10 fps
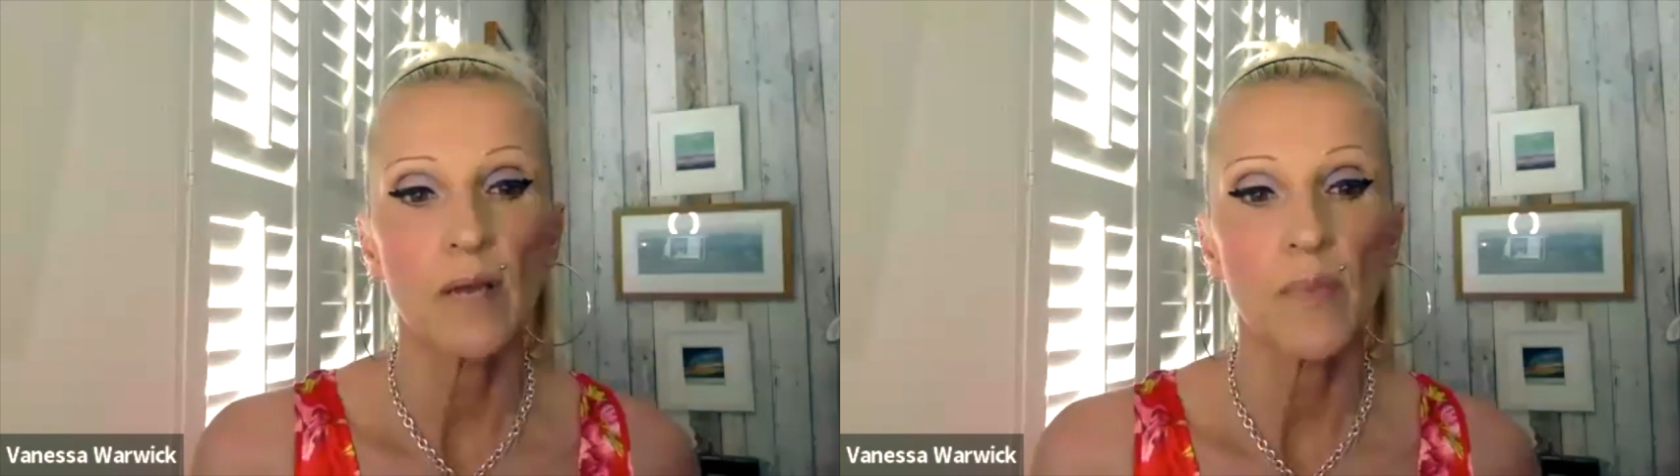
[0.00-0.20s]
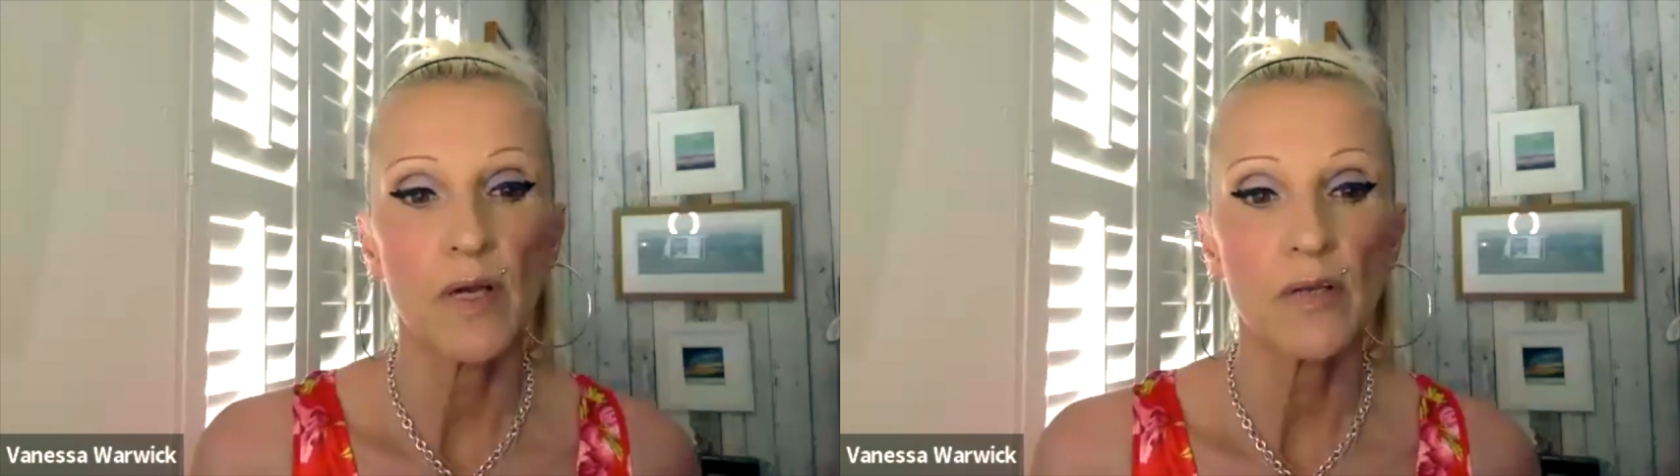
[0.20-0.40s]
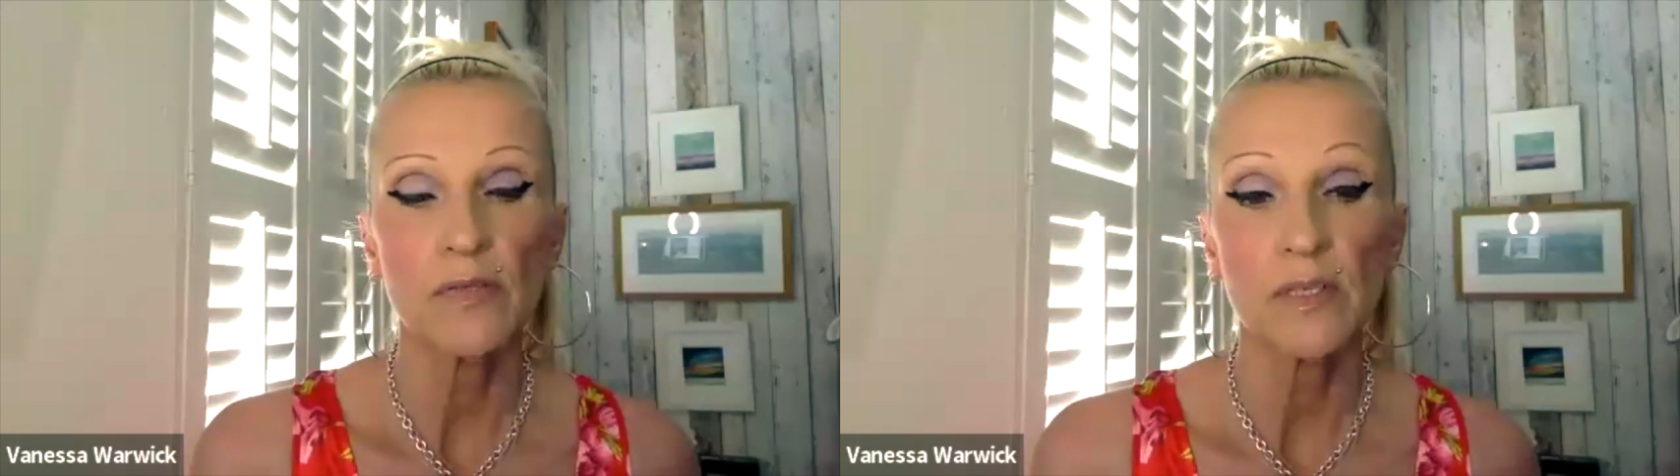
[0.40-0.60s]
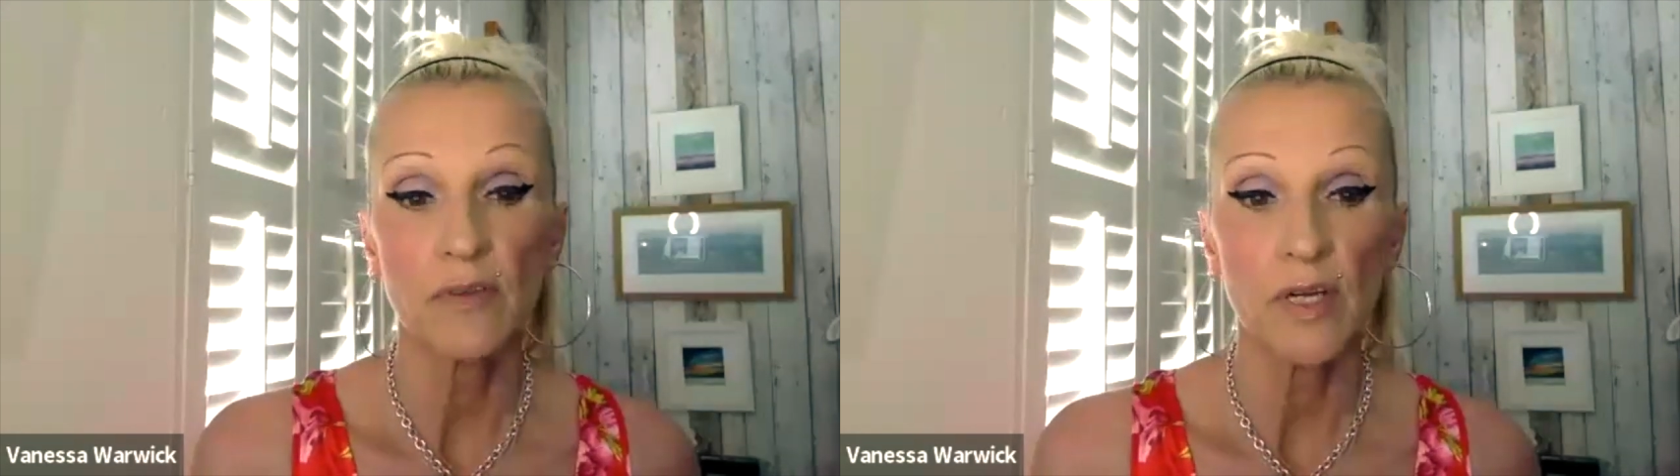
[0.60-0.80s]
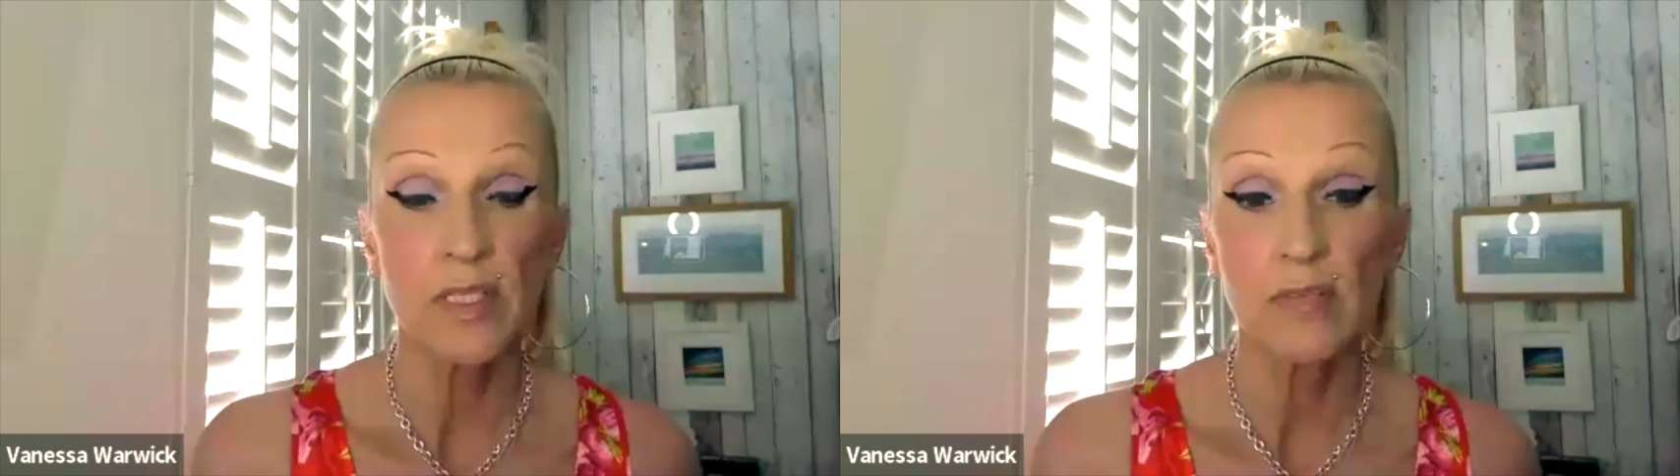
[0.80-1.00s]
by using
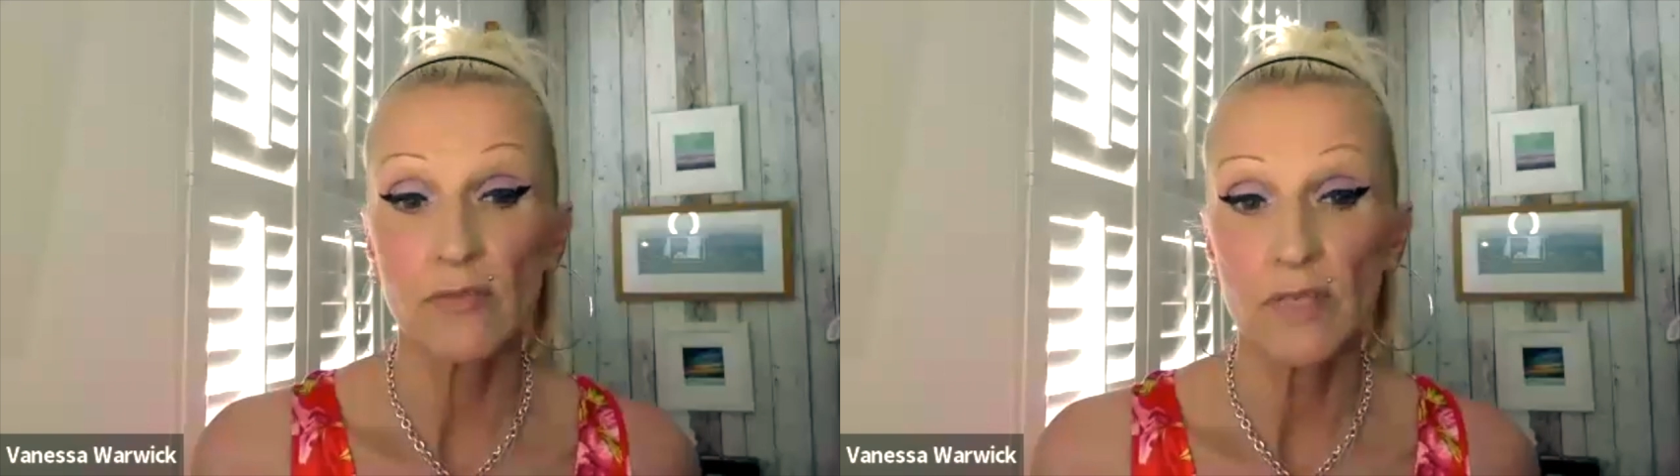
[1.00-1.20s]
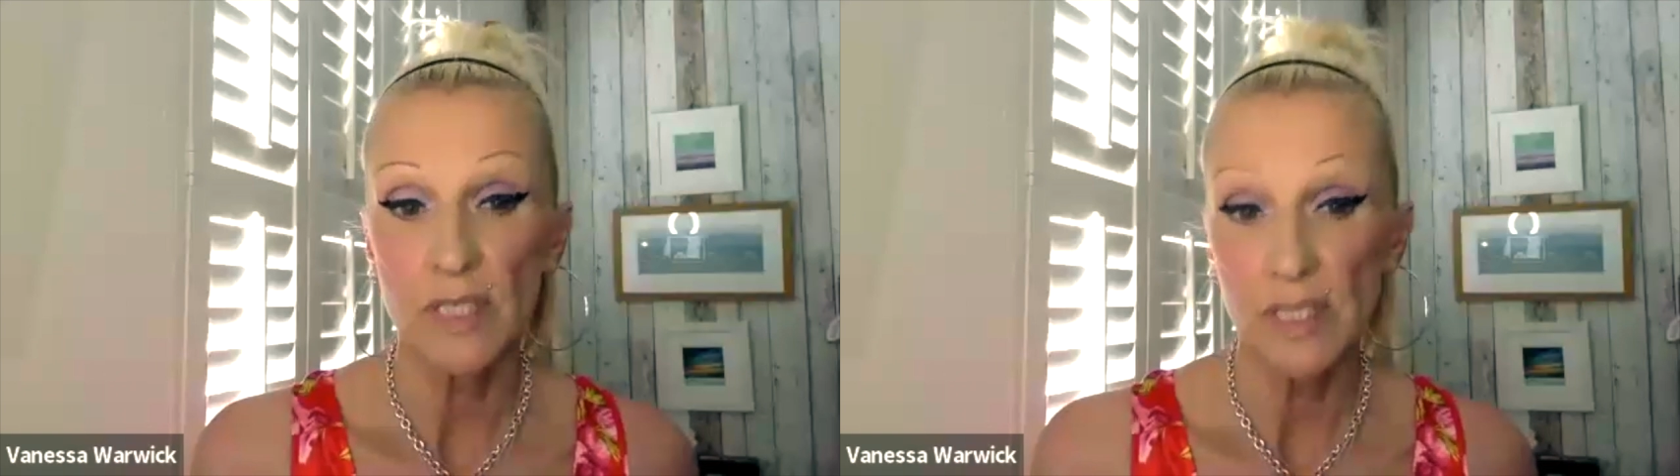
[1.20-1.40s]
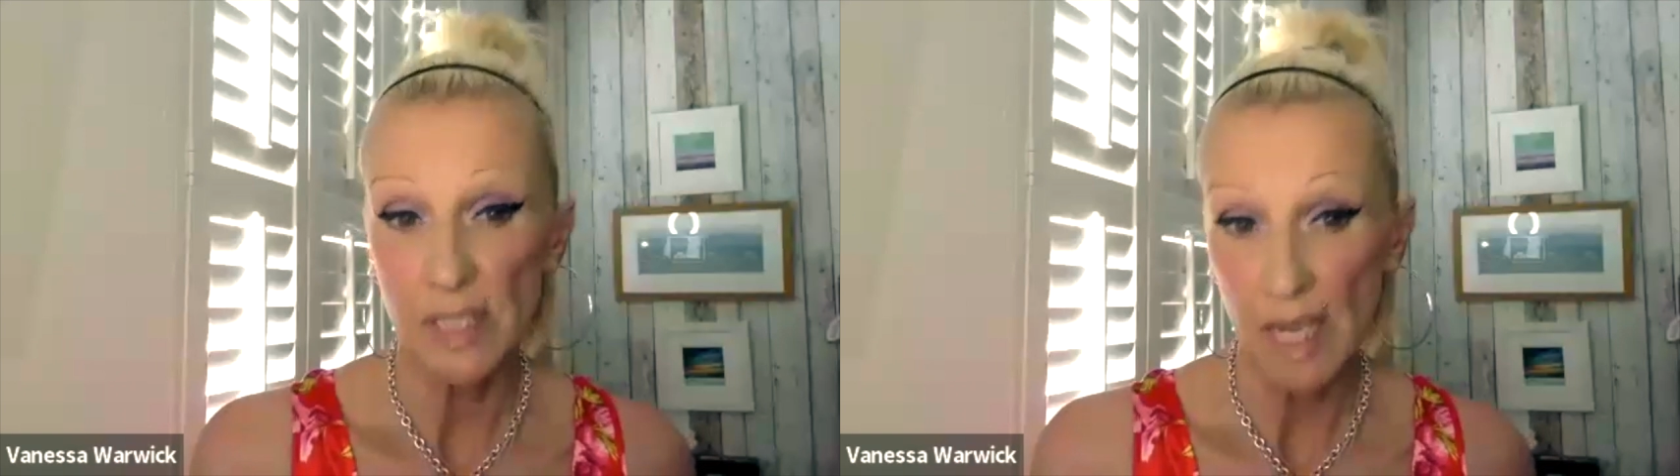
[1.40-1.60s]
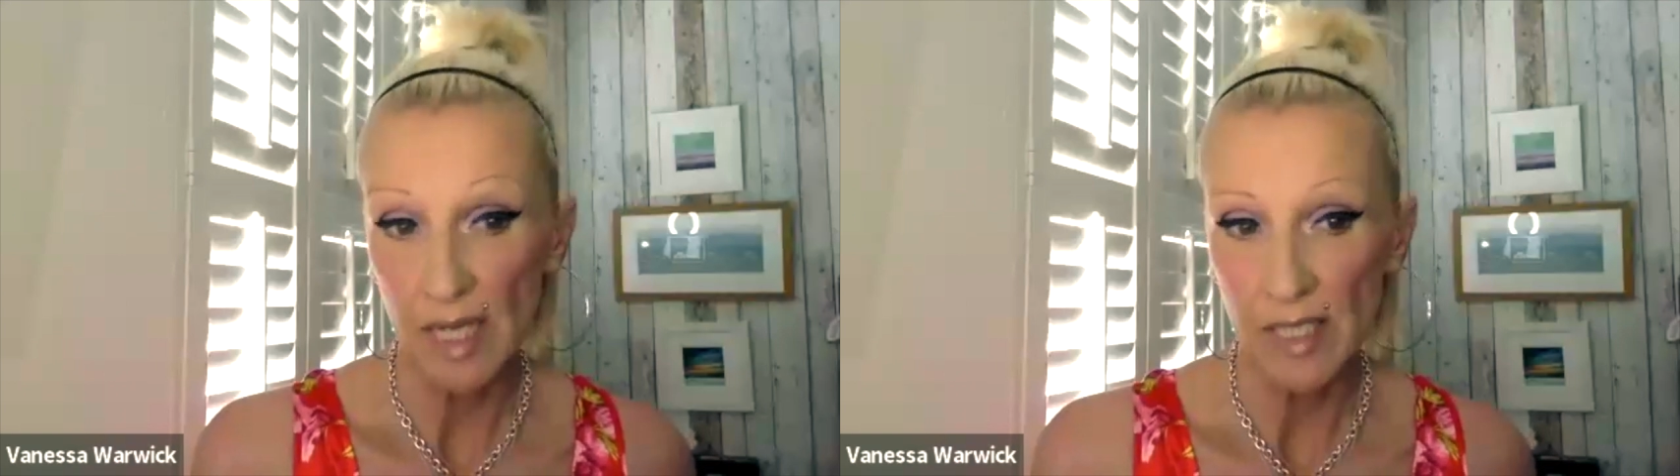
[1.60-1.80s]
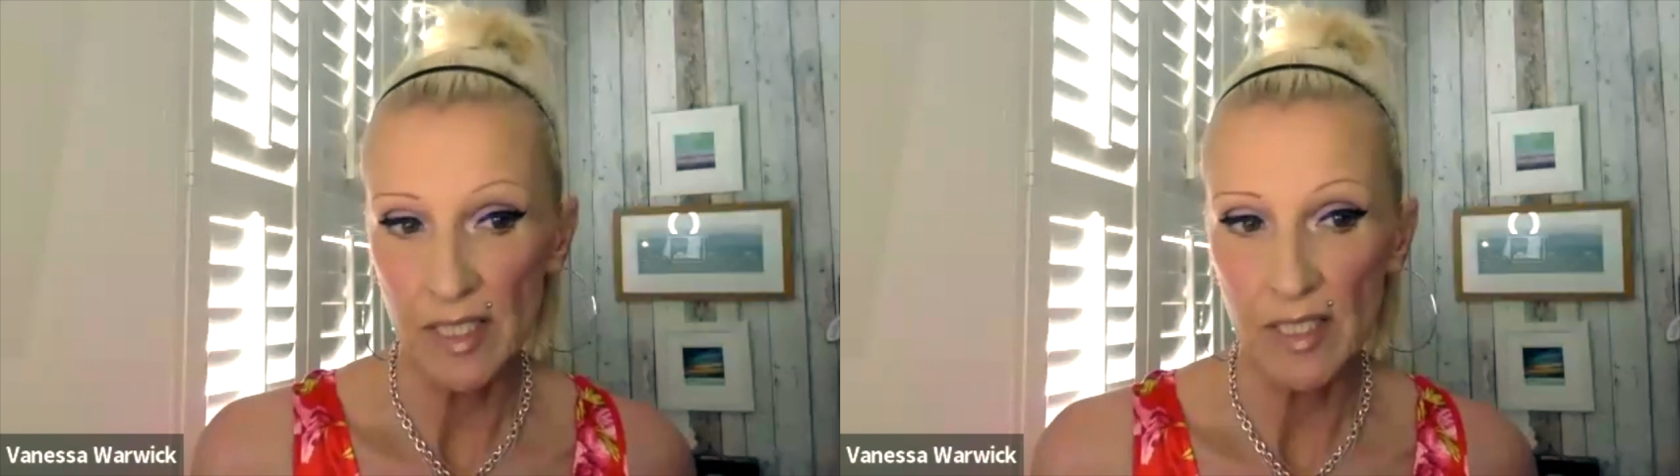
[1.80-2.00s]
various different
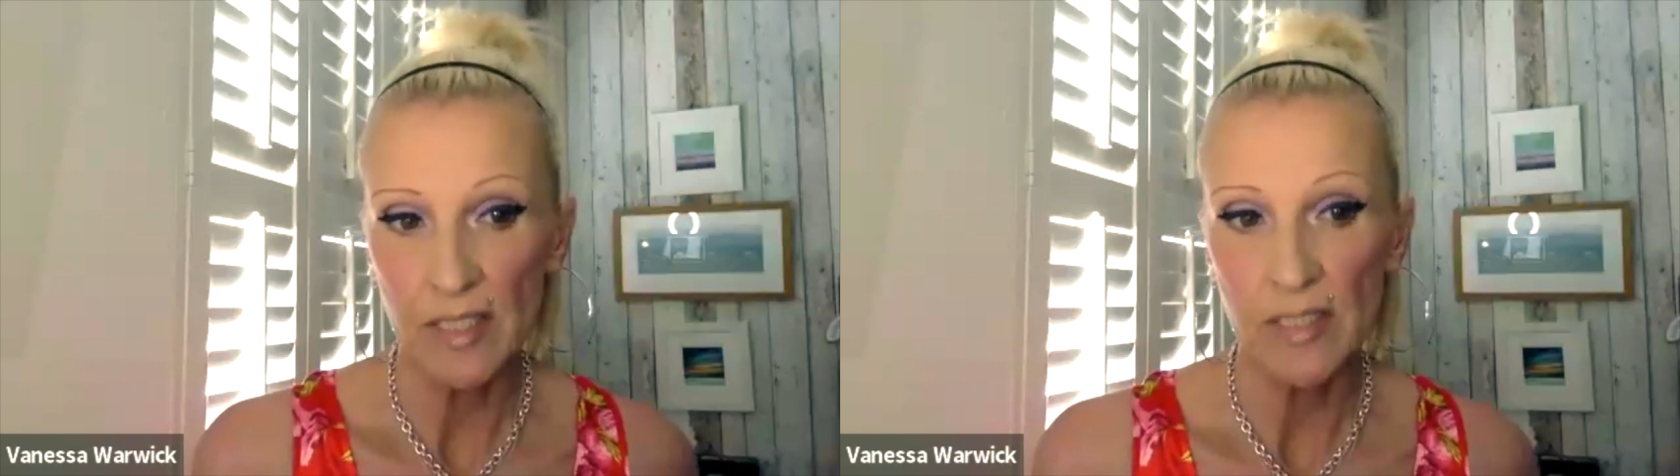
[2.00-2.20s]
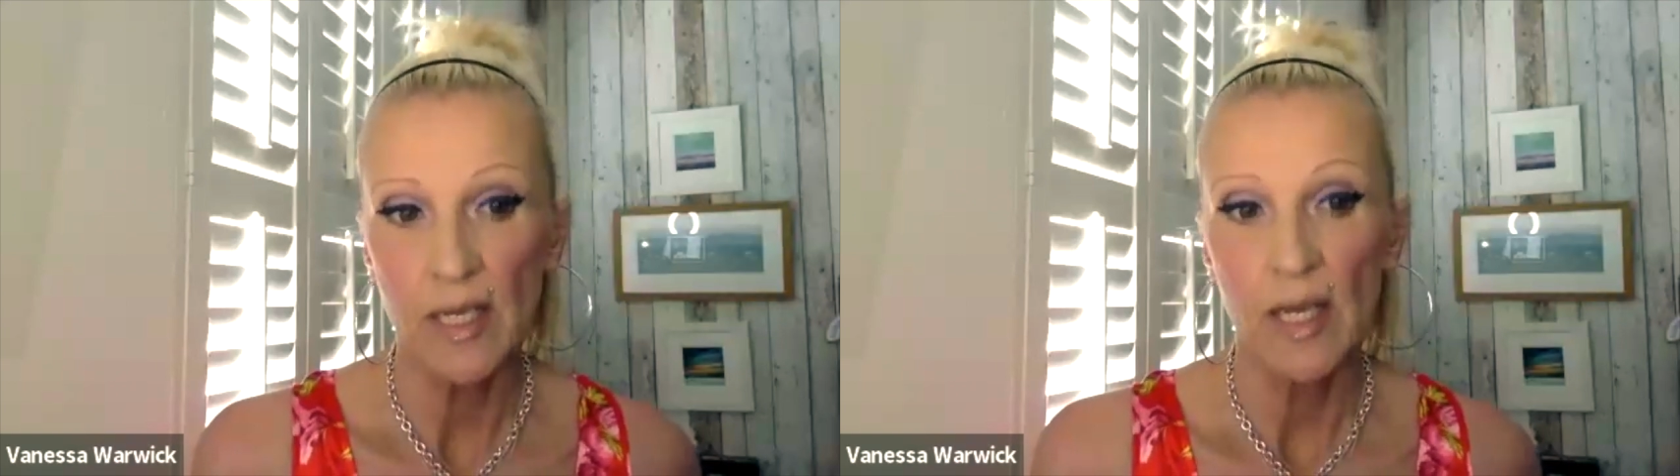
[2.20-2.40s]
tactics,